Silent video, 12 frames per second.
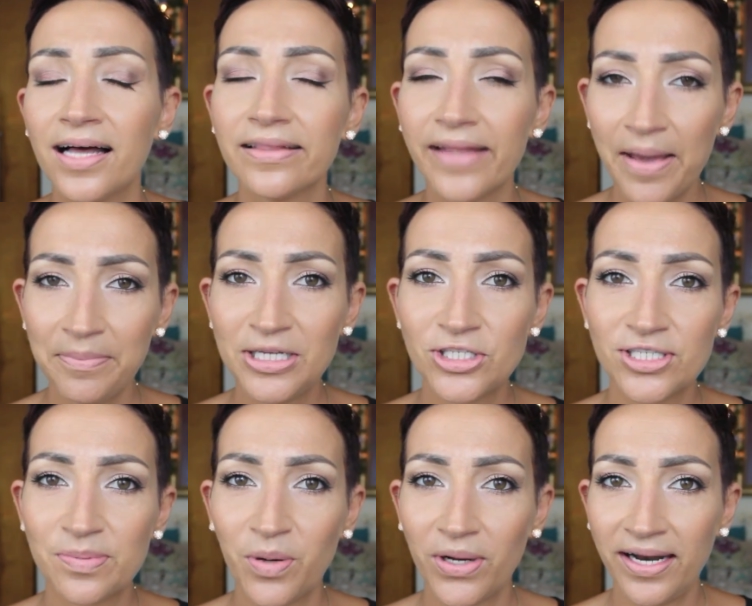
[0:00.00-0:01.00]
Let me
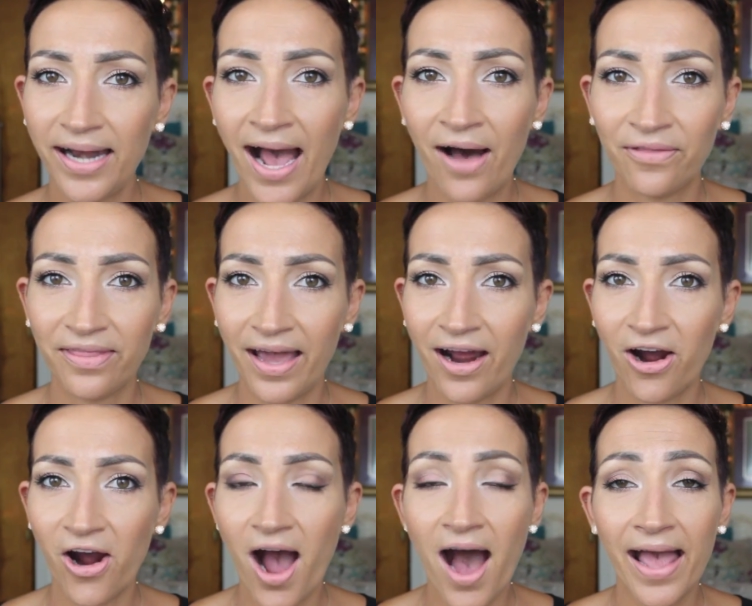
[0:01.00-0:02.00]
just put it out
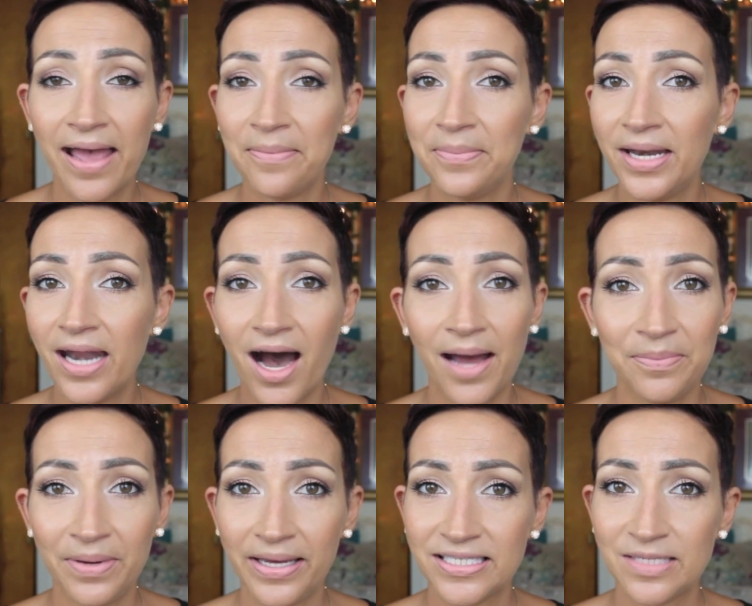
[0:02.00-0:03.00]
there, I am not
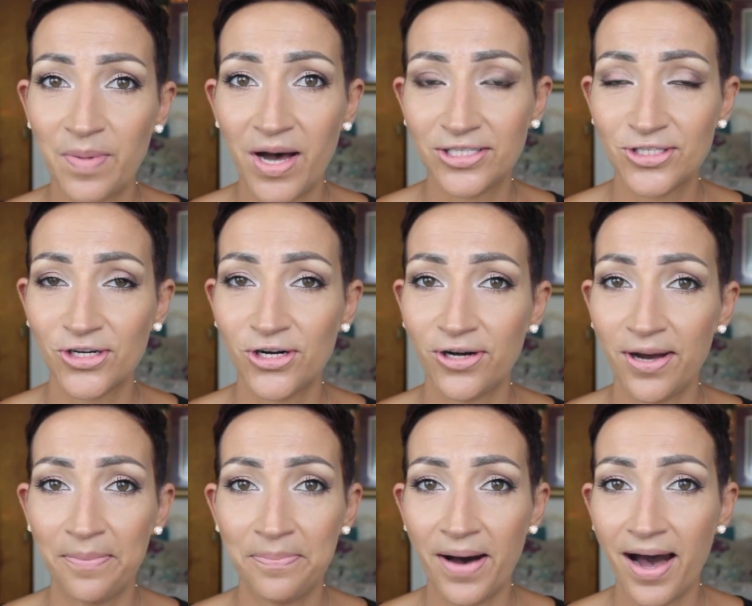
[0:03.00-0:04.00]
being
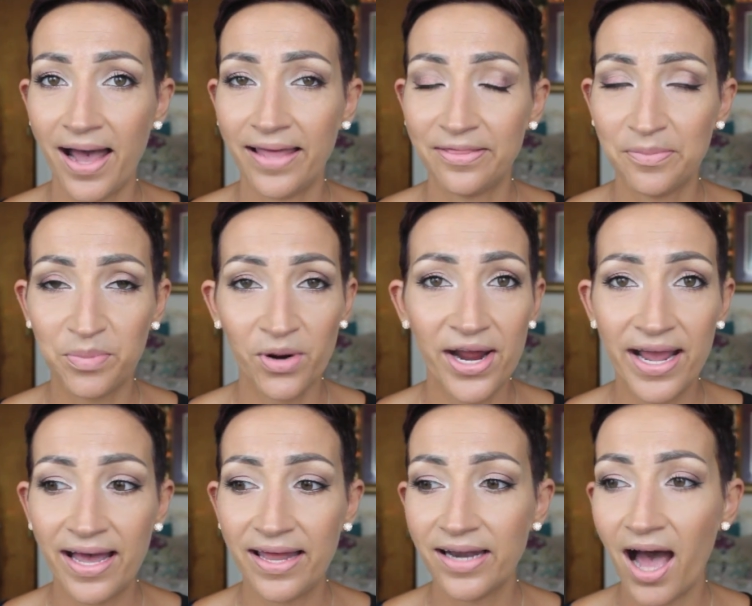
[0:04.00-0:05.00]
sponsored by the
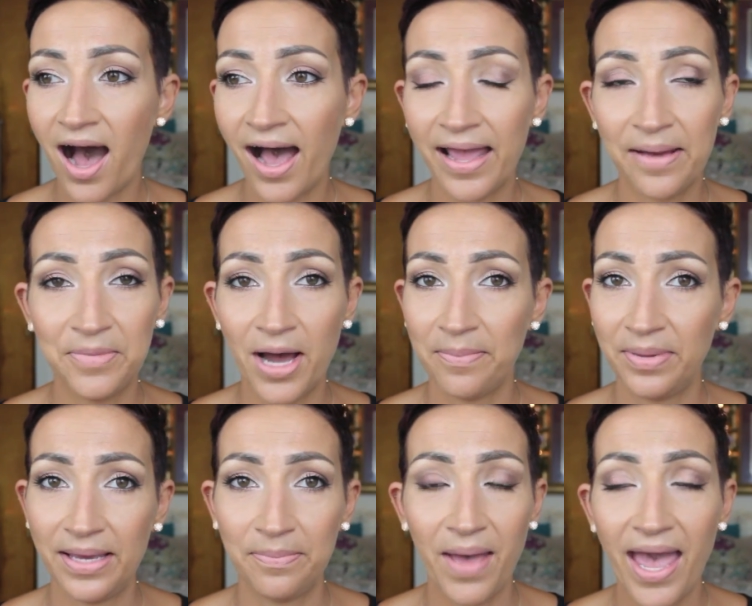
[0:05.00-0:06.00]
brand, I am not
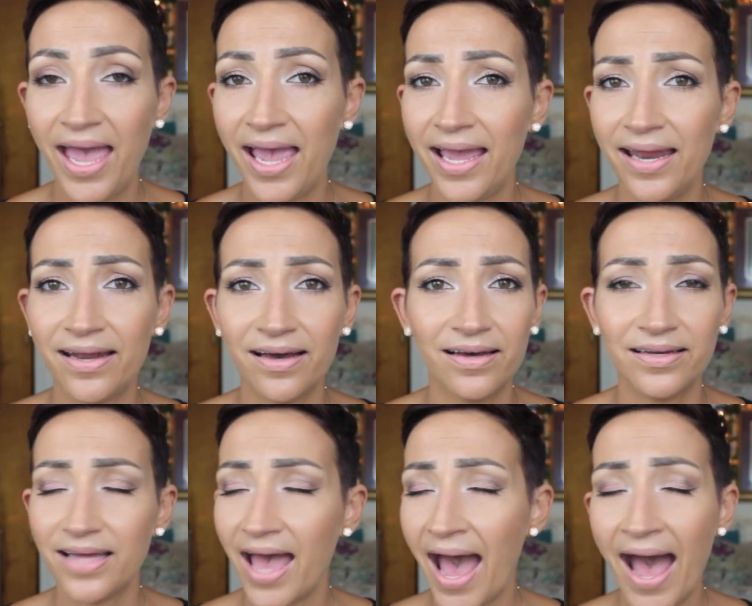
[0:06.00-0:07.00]
being paid
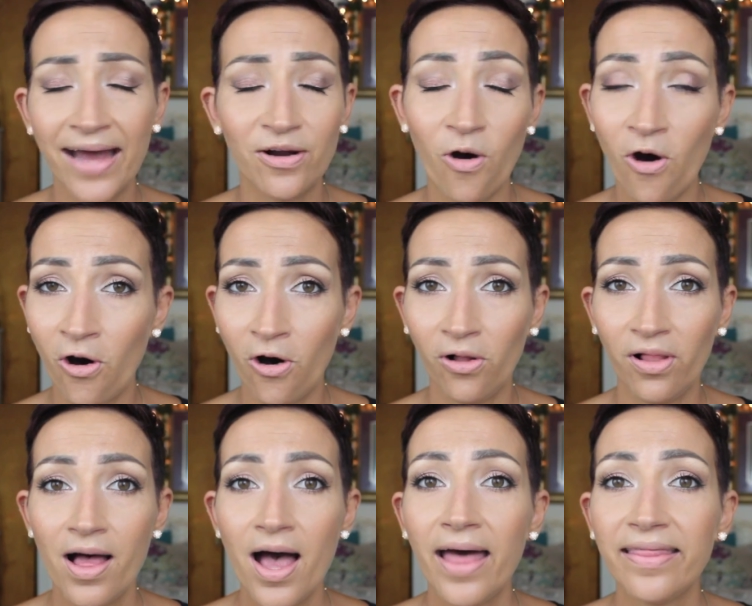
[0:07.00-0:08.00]
at
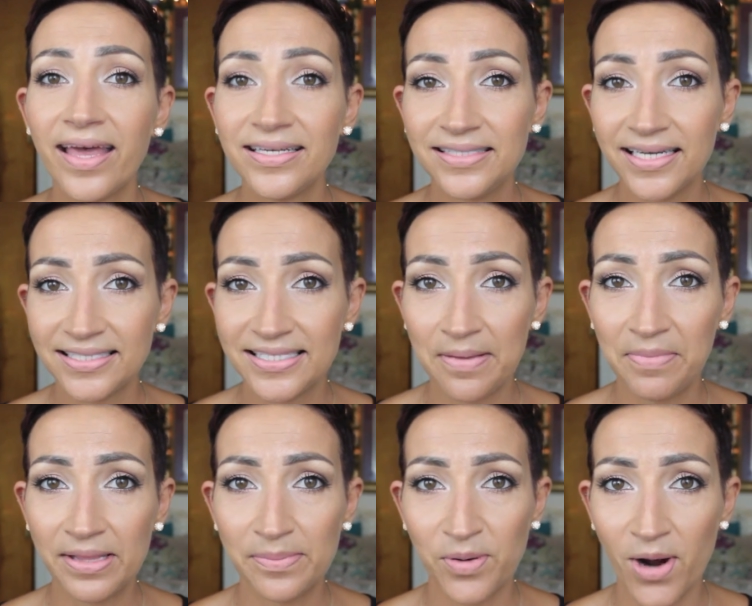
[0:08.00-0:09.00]
all. They did send
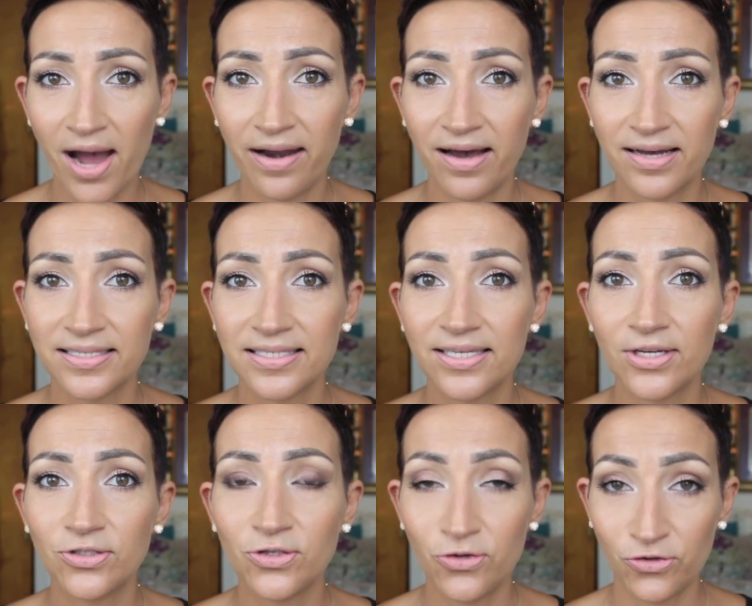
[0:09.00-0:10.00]
me the products
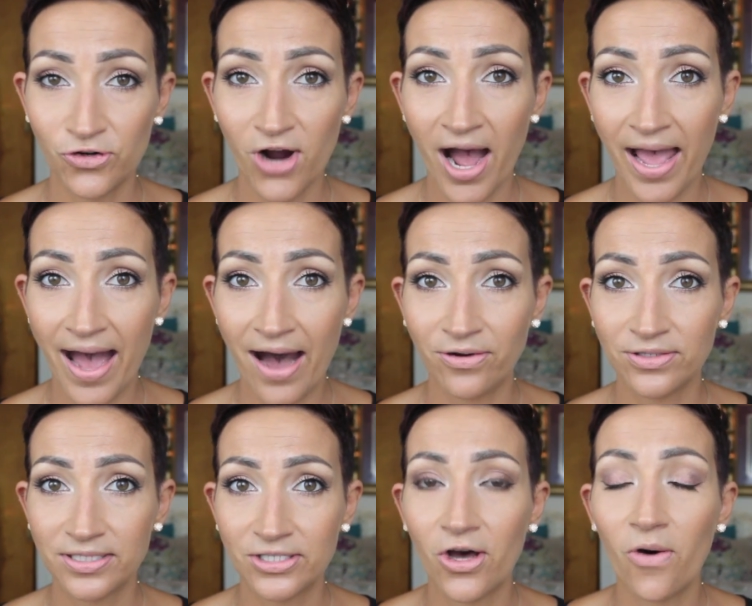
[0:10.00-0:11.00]
to try
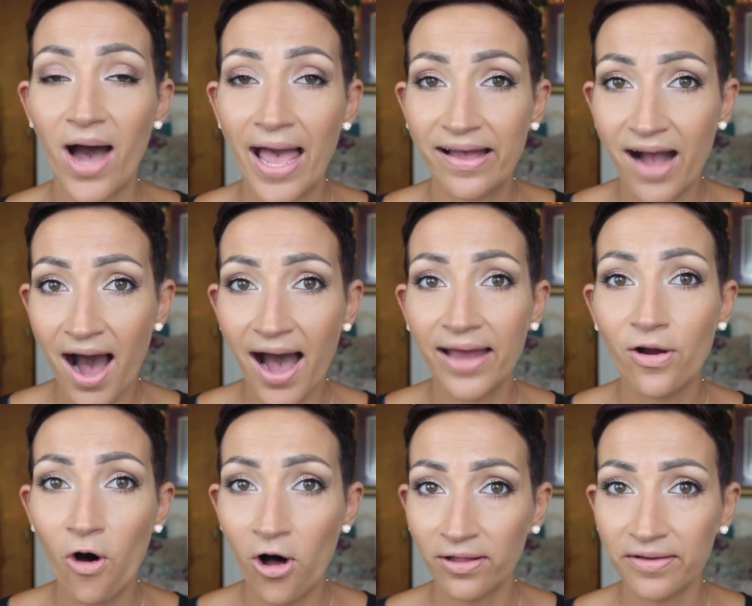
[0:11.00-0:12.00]
out. So I got
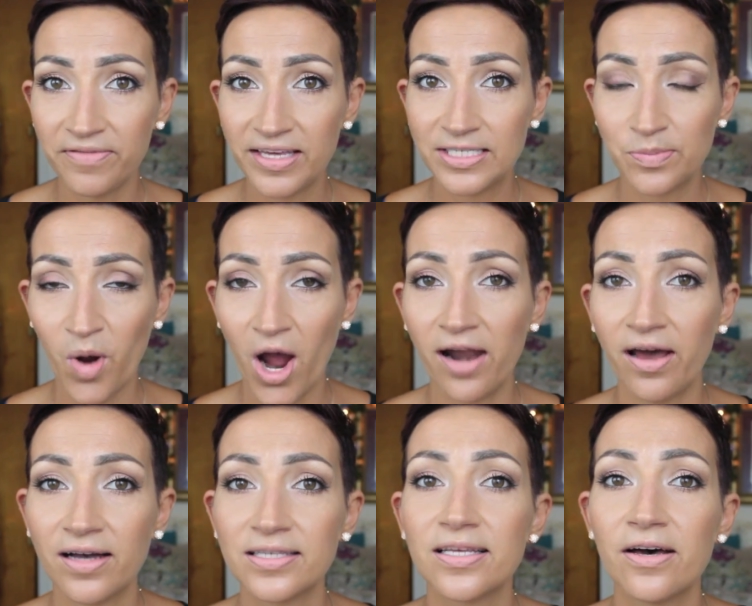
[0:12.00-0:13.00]
all of these
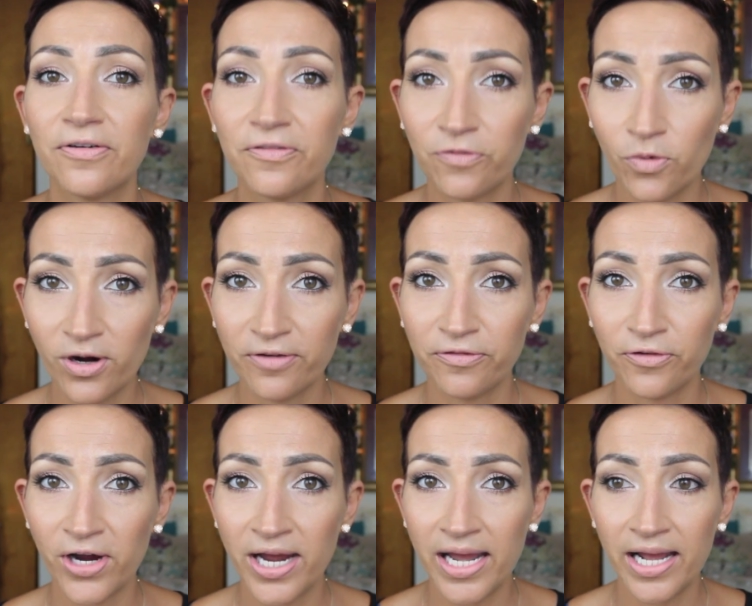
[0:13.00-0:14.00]
products for
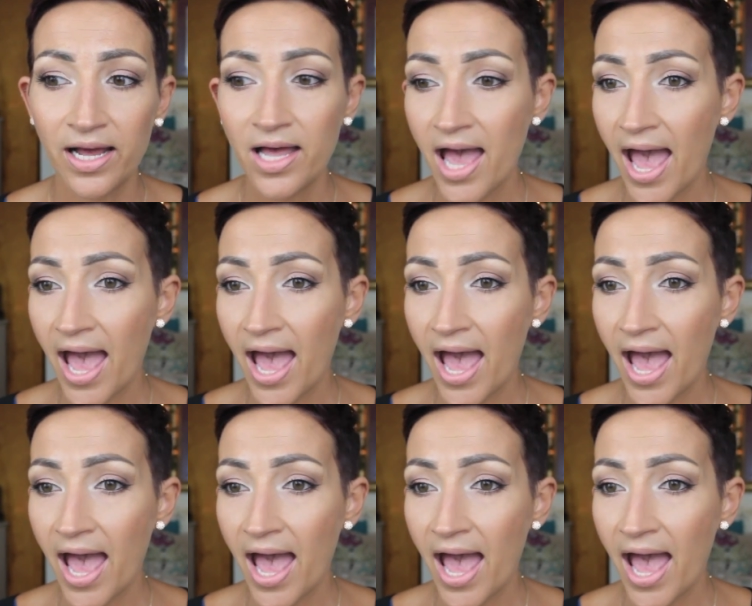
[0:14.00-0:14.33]
free,